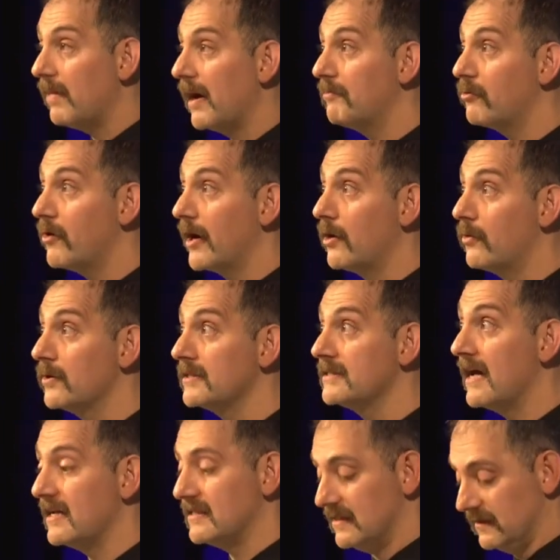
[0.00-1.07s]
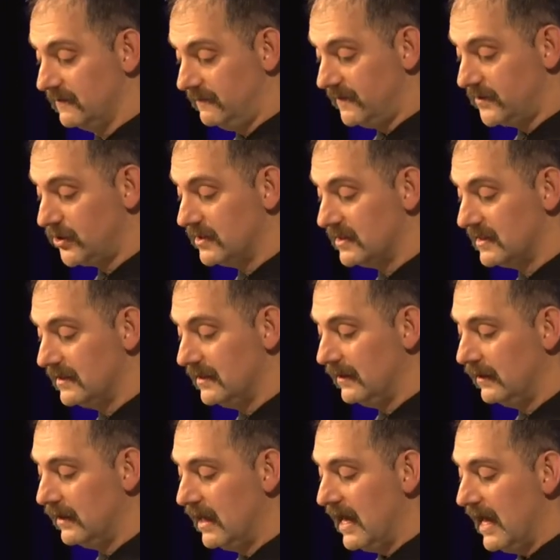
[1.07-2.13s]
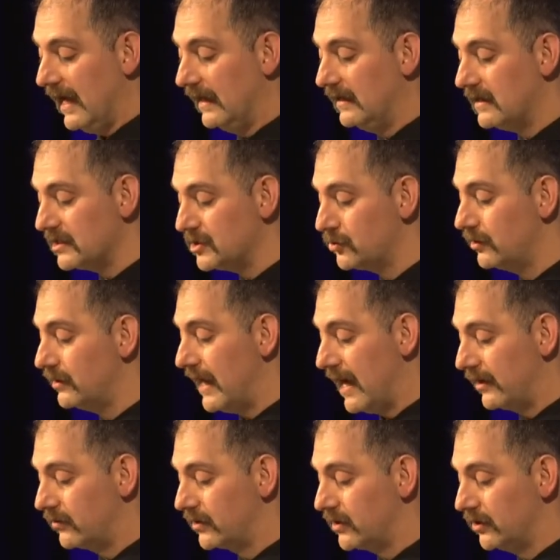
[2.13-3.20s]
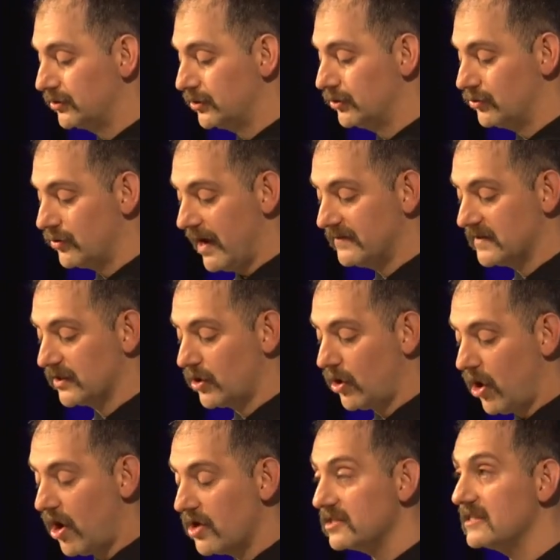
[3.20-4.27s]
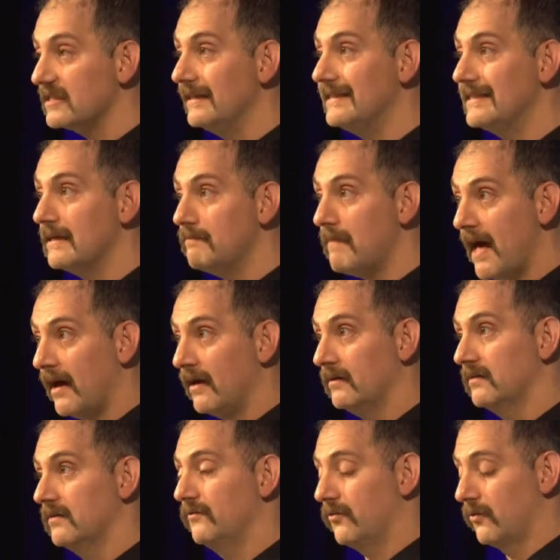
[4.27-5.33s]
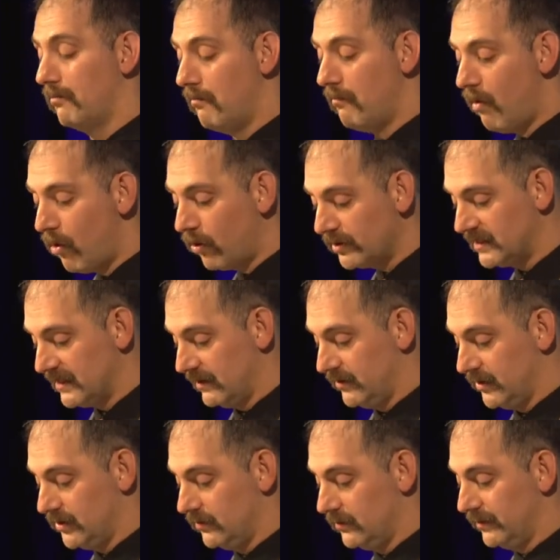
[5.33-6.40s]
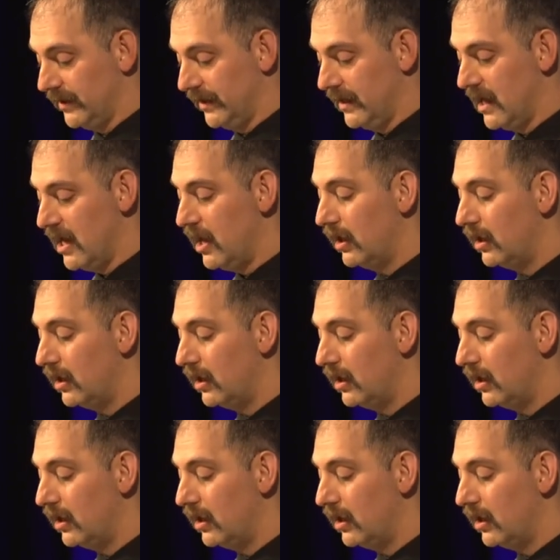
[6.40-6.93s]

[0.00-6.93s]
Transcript: By prioritizing efficiency, industrial agriculture drives a constant demand for more territory,